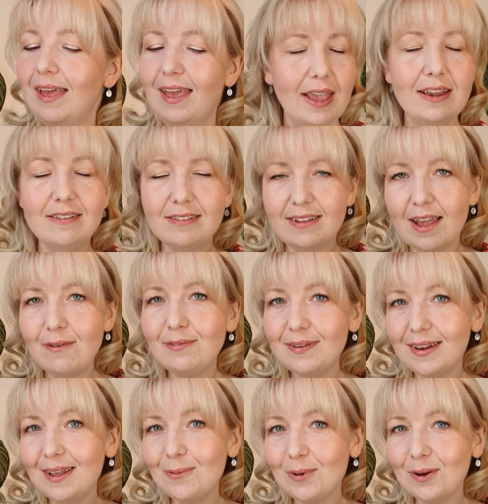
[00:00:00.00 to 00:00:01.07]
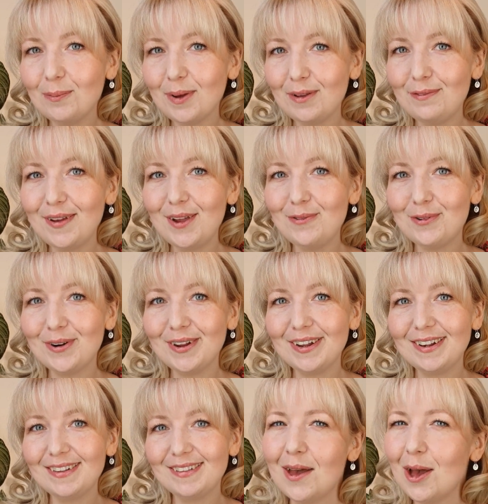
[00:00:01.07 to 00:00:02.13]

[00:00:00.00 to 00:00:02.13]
It's definitely one of my favourites.